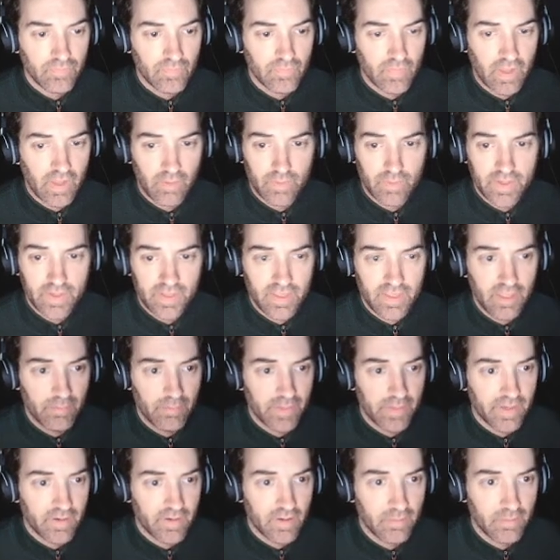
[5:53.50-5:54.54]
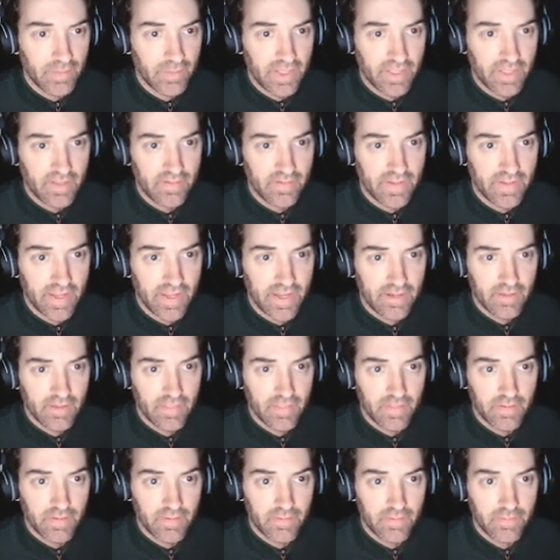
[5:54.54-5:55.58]
I want to keep my army intact,
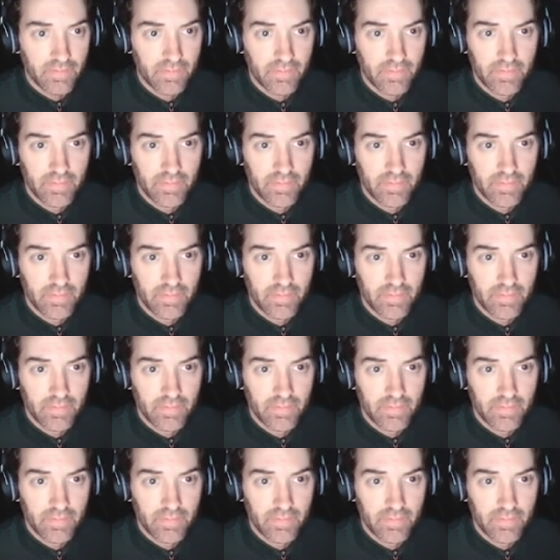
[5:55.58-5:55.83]
though.